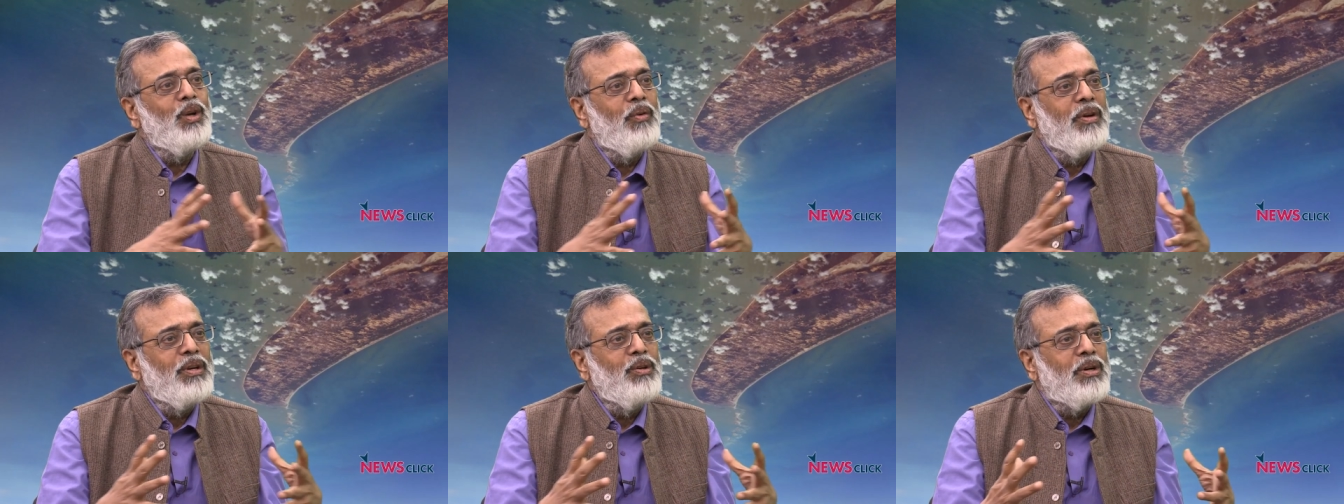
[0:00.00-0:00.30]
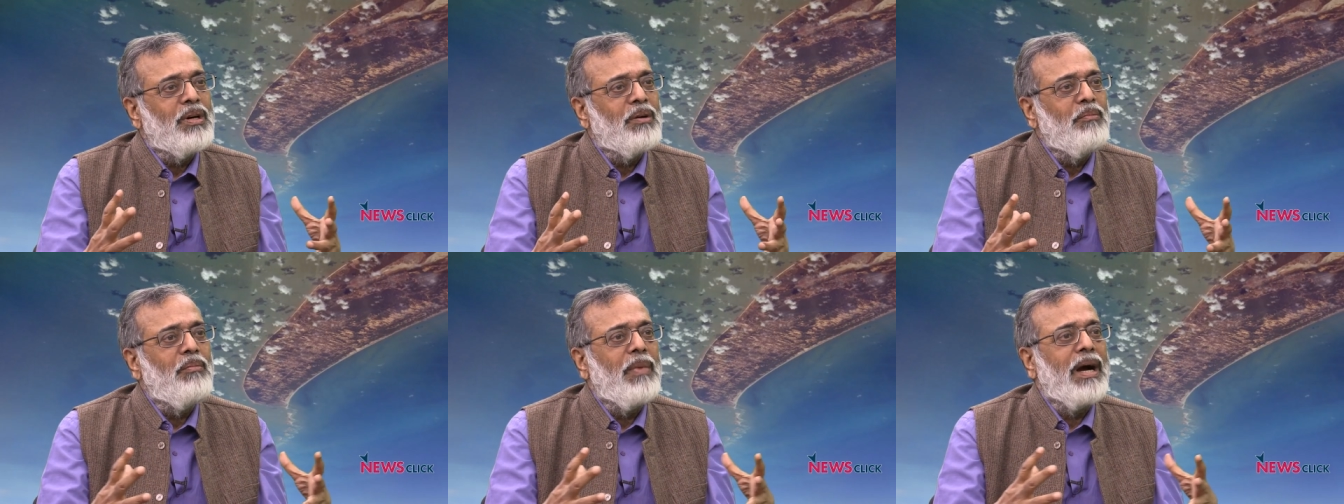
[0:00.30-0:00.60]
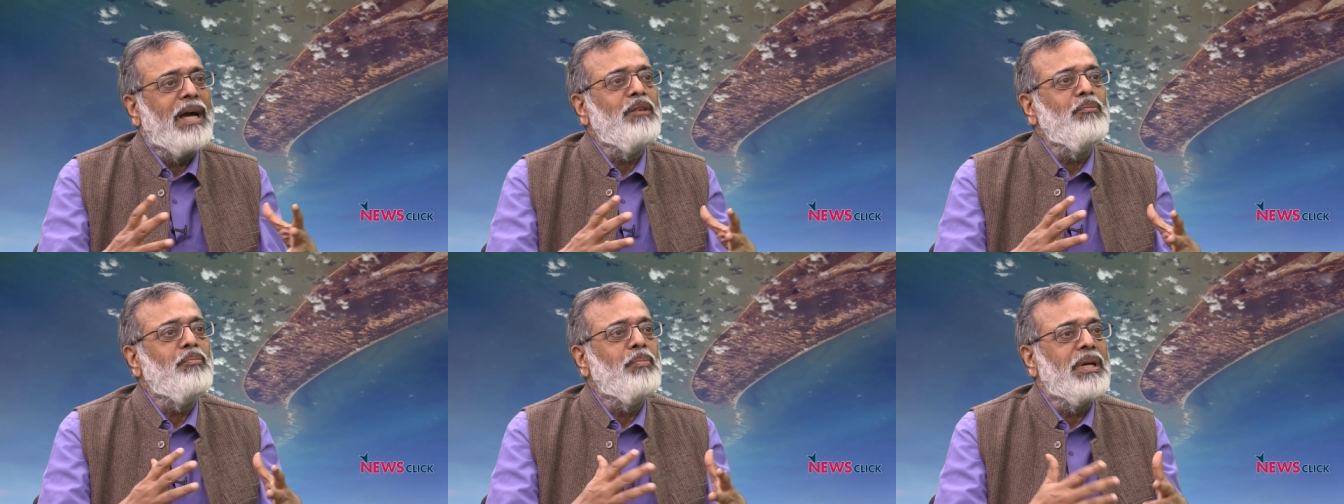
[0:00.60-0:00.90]
when you
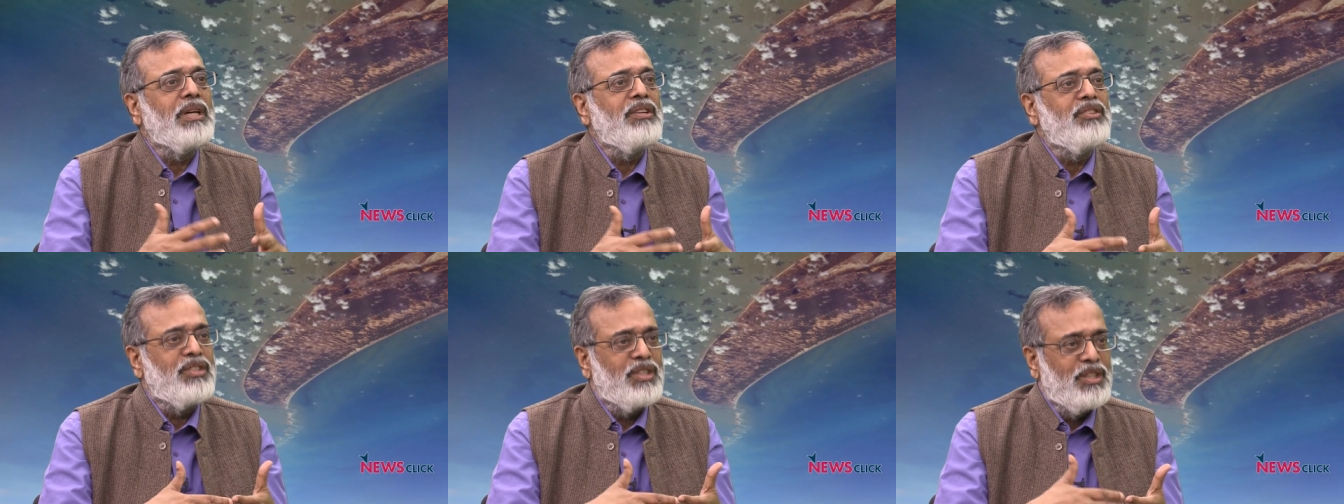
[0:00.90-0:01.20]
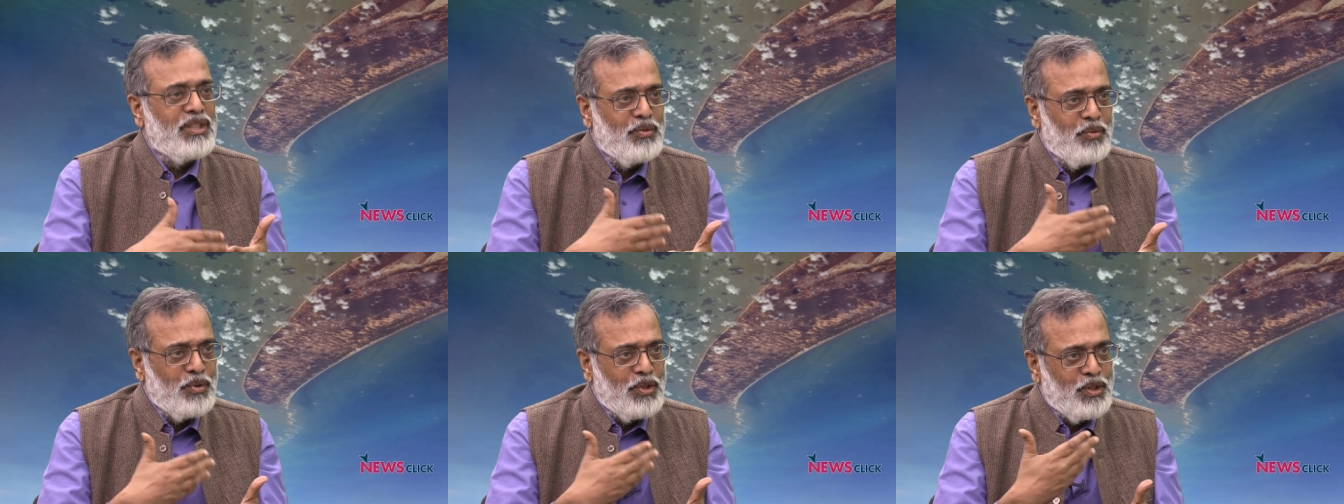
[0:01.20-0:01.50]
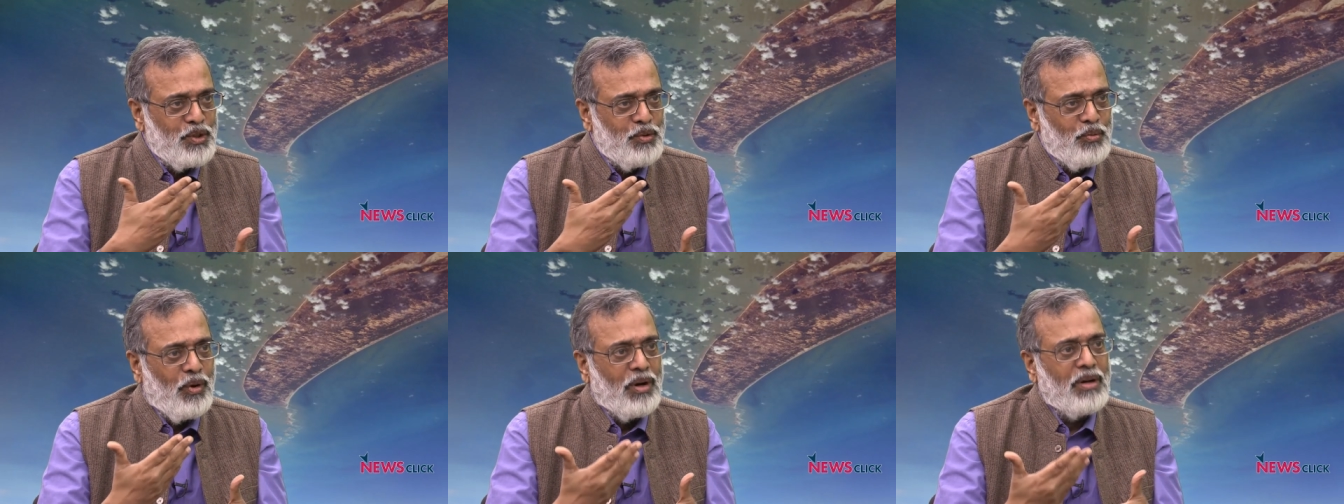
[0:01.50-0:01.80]
combine pictures, which
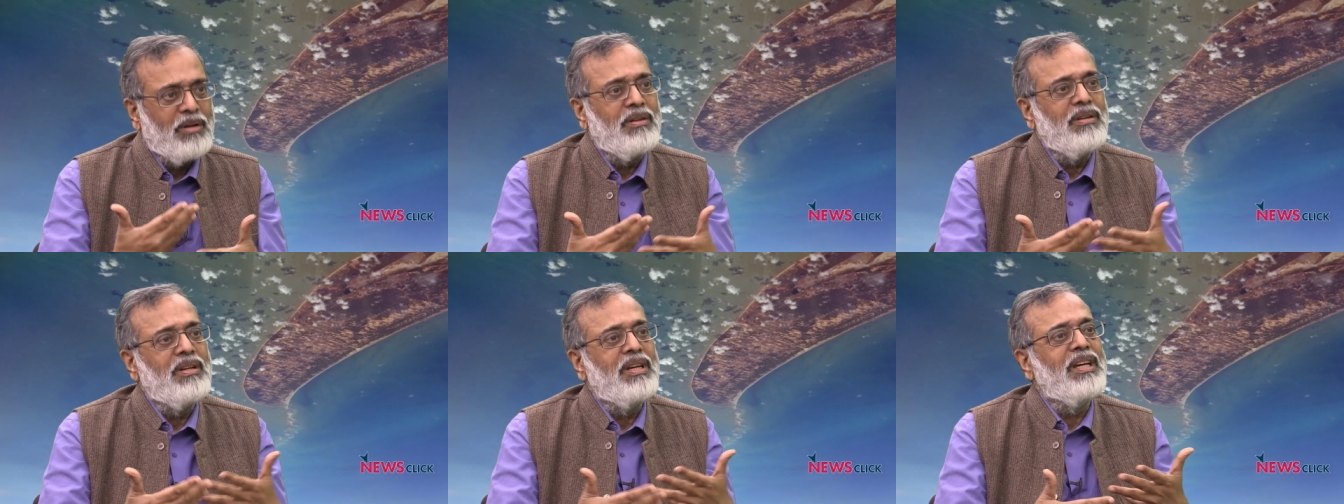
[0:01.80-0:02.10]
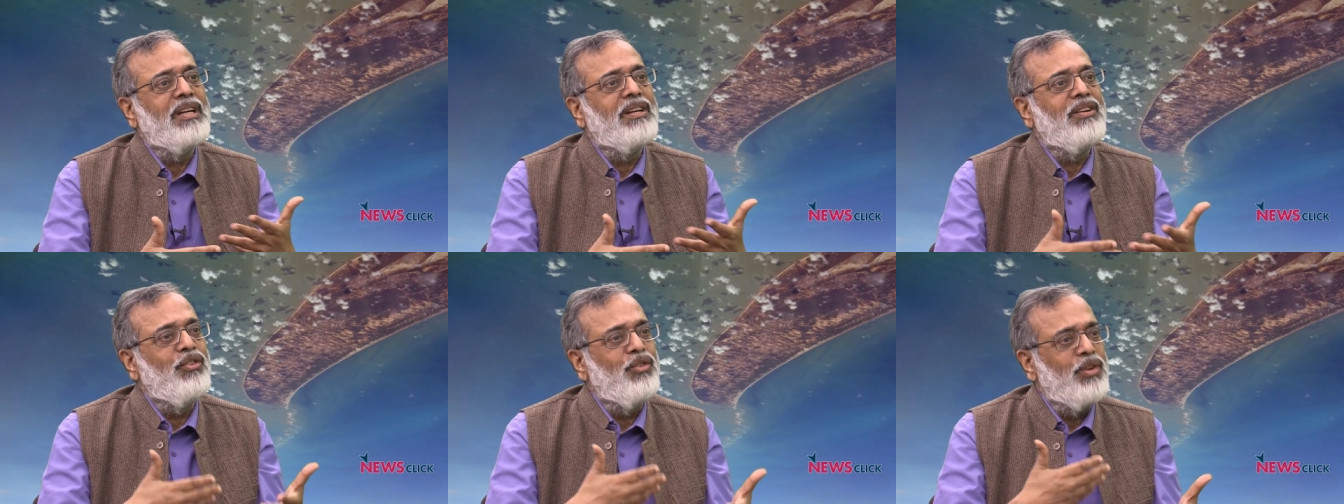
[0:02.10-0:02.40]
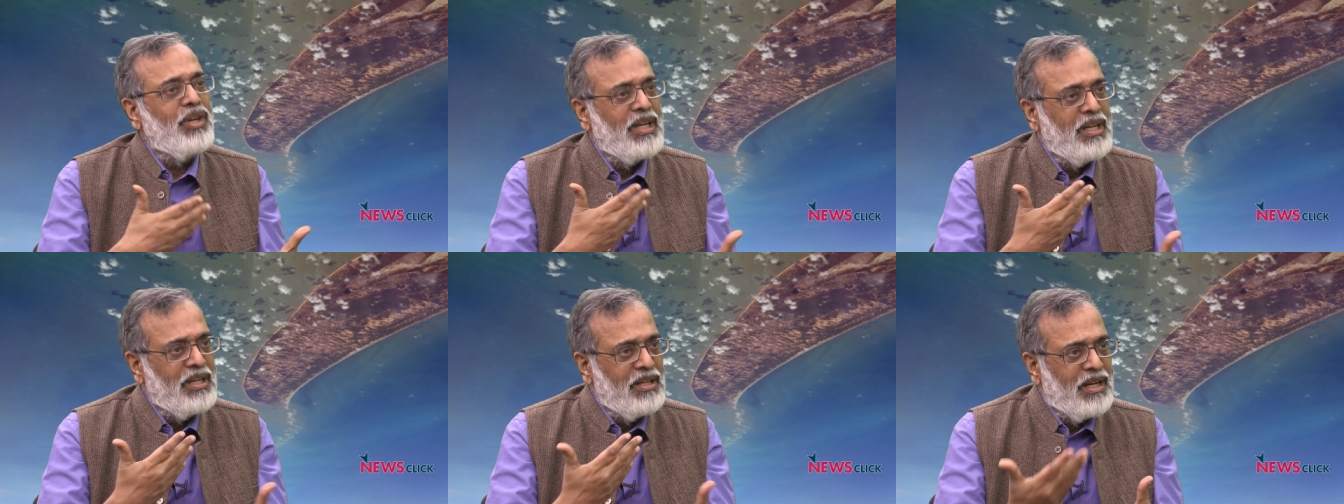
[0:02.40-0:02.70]
is what it
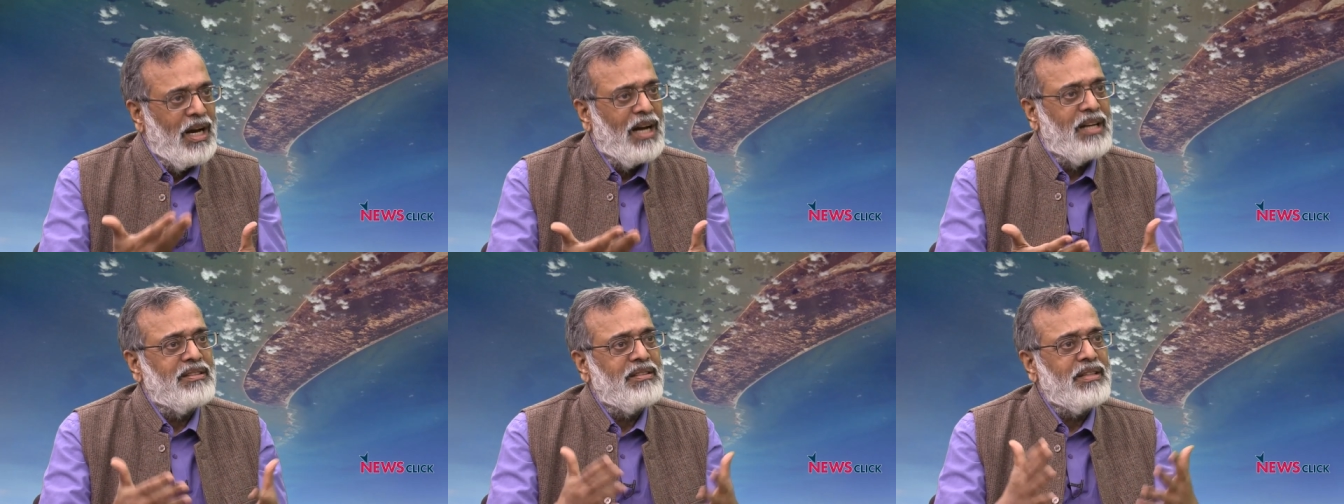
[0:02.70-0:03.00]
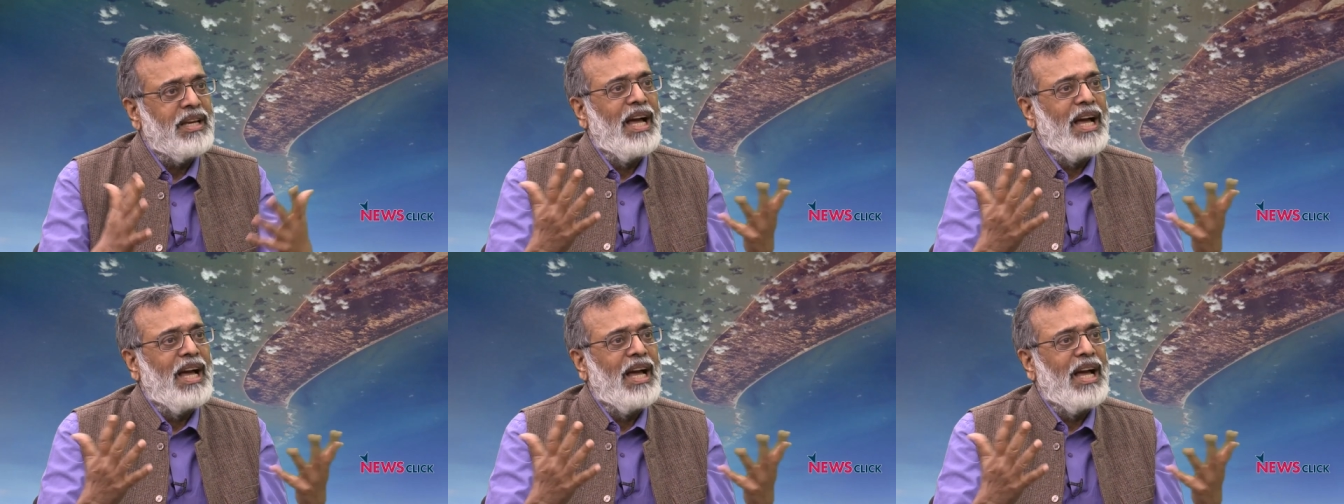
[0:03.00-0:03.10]
really does,